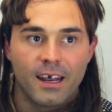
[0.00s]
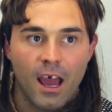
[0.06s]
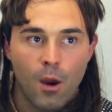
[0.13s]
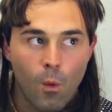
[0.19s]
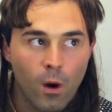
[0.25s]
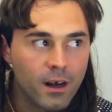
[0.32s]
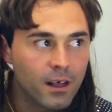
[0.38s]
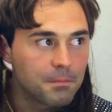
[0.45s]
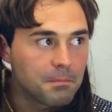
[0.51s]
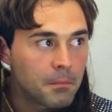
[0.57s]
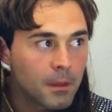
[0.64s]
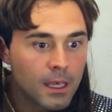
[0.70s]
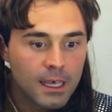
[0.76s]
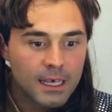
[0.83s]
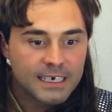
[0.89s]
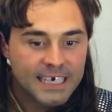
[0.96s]
and I want
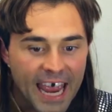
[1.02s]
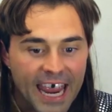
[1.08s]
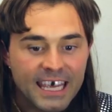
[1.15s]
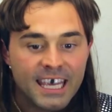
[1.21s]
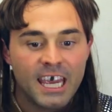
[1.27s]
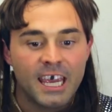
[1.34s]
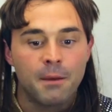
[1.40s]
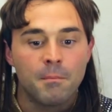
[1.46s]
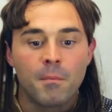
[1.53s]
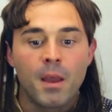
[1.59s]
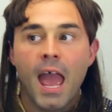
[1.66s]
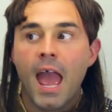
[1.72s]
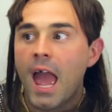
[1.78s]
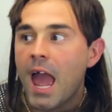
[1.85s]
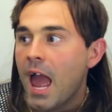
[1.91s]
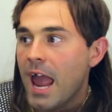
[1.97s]
to take him